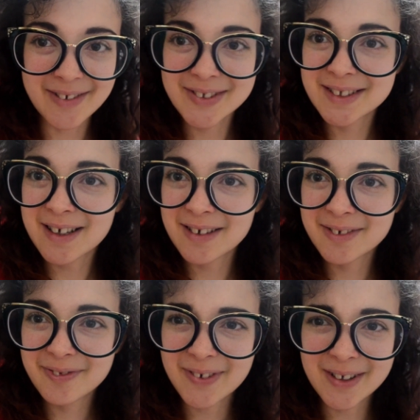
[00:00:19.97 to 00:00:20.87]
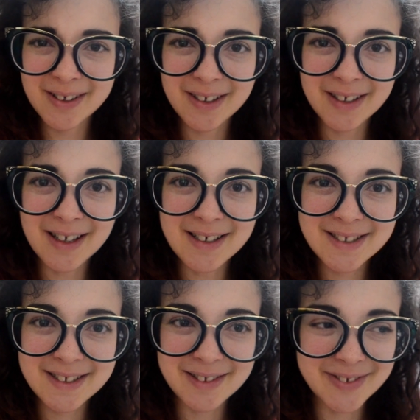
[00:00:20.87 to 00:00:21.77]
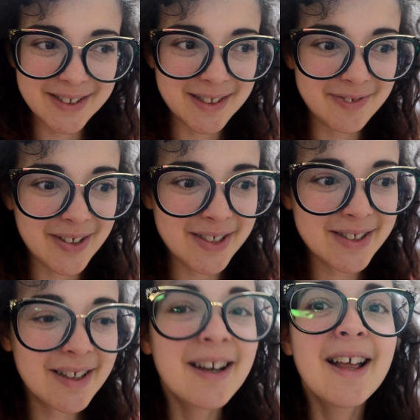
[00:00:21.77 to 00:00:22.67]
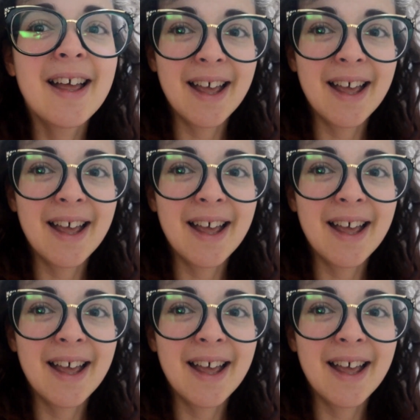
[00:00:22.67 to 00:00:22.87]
It was kind of fun, I guess. It was an adventure.